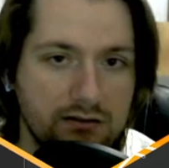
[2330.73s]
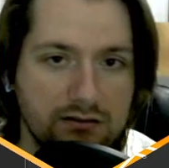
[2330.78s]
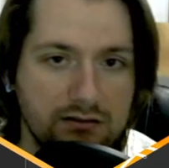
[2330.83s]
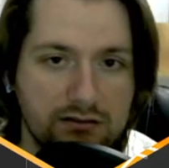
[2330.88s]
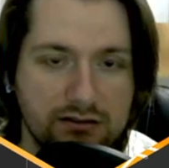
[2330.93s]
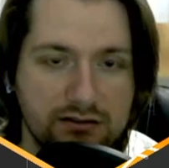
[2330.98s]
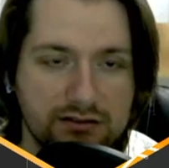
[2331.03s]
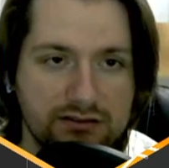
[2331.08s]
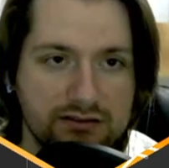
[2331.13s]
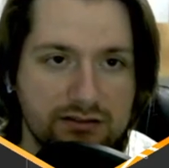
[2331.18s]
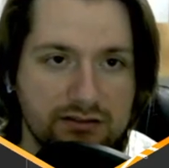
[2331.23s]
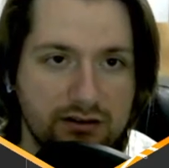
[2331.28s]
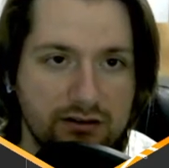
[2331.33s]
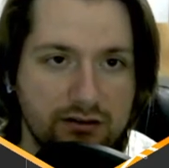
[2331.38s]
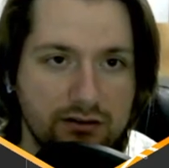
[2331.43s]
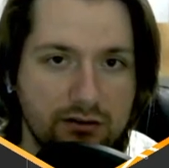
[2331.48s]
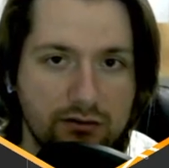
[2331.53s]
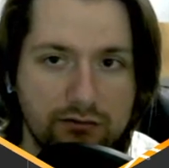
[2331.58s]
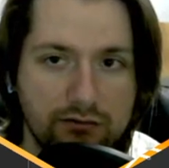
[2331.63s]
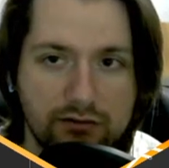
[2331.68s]
Let's start
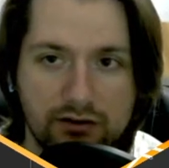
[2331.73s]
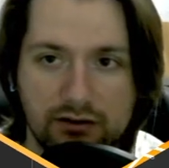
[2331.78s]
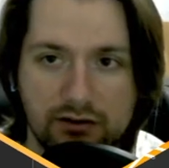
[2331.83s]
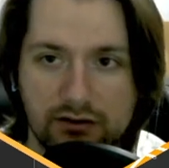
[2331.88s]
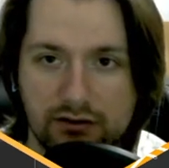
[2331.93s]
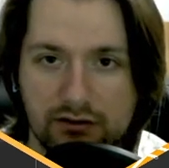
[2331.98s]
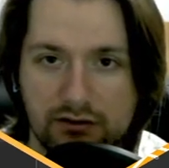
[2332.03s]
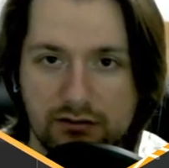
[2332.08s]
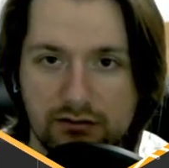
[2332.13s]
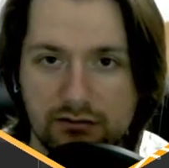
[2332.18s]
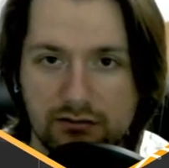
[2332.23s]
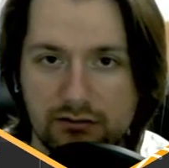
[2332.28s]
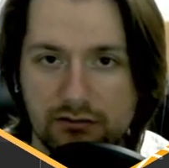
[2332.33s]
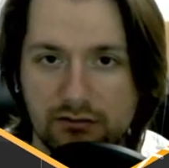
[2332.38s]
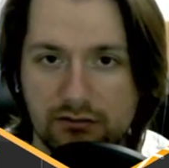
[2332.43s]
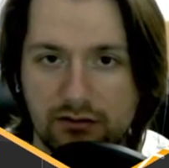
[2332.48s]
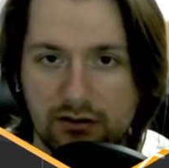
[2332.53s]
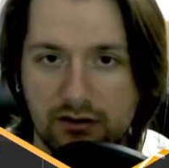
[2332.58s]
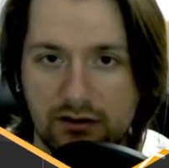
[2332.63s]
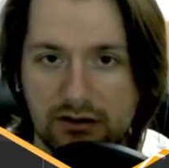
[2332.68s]
over
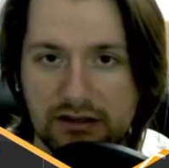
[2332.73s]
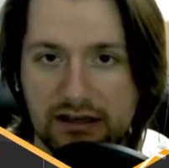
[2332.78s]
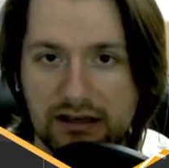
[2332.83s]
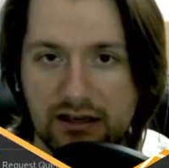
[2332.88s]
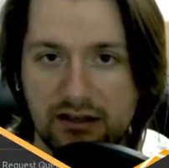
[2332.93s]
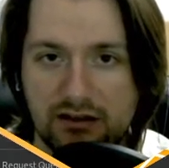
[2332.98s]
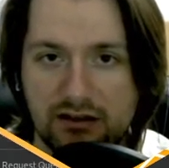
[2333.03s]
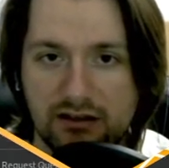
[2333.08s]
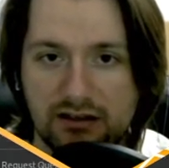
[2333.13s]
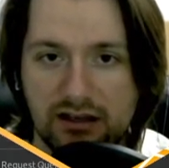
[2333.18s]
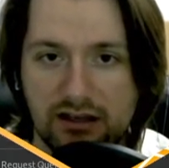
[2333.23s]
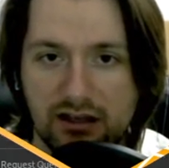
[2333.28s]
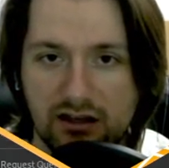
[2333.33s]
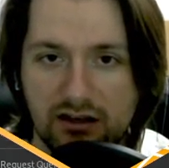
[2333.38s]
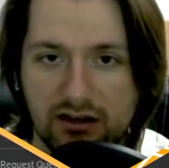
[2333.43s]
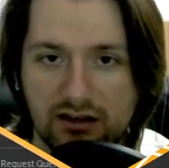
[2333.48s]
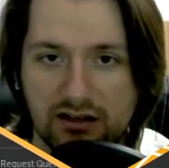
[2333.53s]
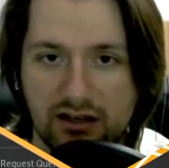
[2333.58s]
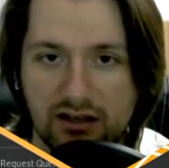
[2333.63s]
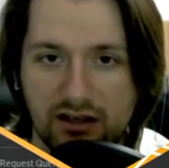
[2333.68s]

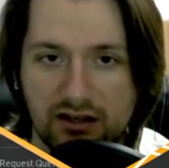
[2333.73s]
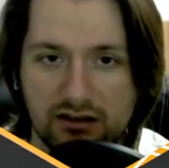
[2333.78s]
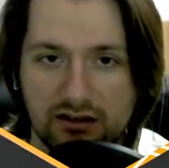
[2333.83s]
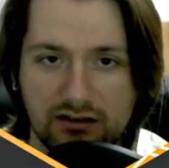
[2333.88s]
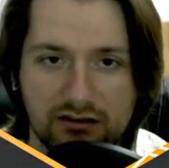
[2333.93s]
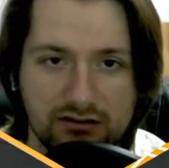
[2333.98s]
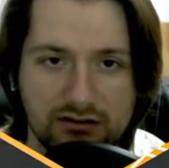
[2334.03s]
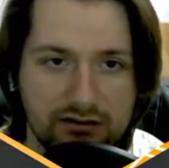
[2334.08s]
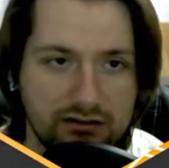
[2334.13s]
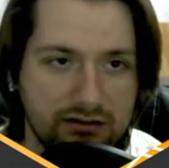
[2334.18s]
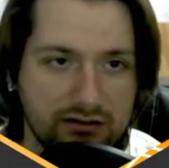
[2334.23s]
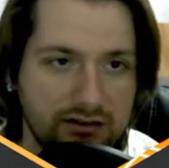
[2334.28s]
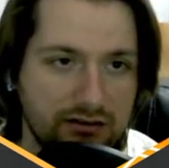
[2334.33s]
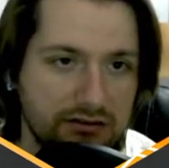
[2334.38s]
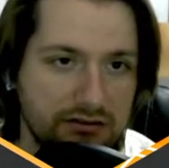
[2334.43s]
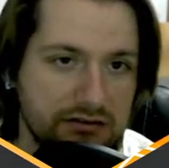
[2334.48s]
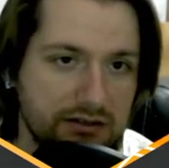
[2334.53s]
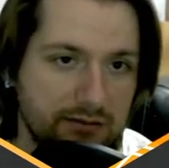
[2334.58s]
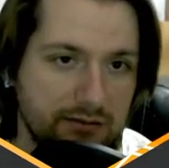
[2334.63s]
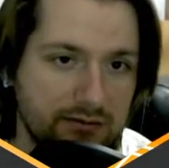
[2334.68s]
again. Turn
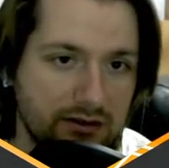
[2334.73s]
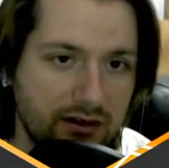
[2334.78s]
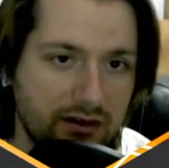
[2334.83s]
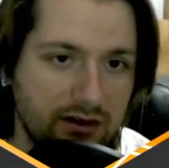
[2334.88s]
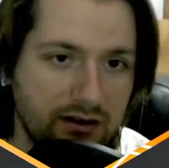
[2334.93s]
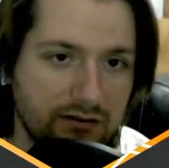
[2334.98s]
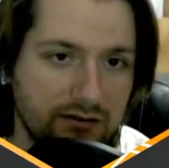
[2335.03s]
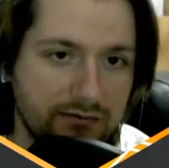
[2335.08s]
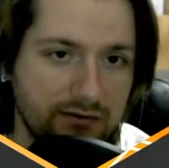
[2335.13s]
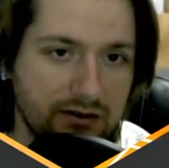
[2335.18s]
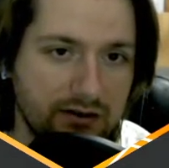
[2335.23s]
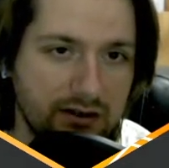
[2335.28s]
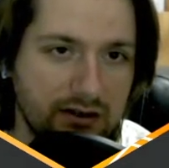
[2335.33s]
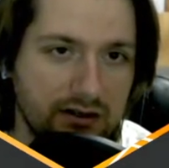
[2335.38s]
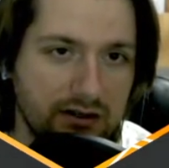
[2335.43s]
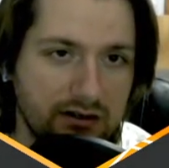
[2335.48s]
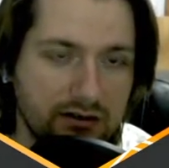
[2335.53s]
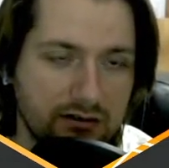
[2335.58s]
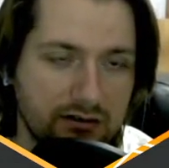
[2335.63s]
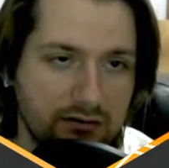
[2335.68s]
Intercept off.
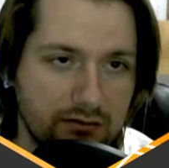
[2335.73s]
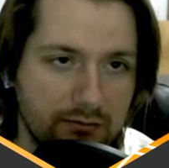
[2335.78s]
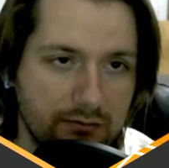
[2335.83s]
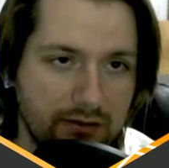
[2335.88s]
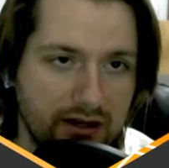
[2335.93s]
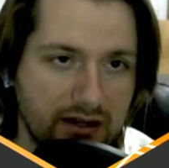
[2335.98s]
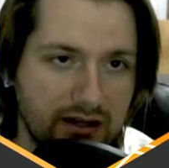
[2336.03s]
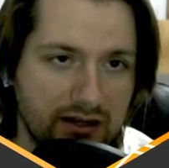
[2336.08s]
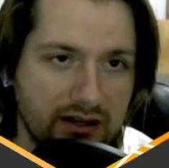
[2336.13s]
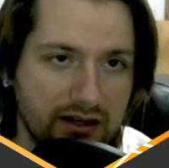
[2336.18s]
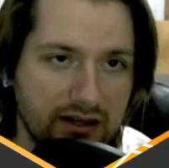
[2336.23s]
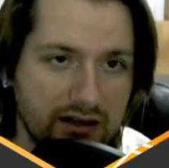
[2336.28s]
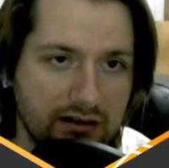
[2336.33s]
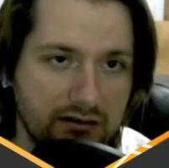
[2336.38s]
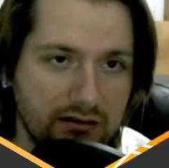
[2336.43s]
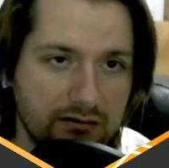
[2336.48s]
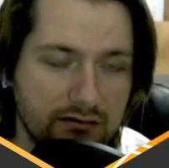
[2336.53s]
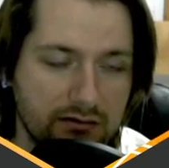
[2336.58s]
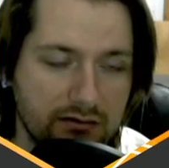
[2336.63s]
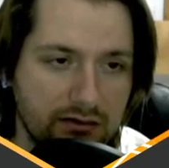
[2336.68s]
Go to my
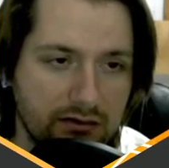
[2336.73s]
account.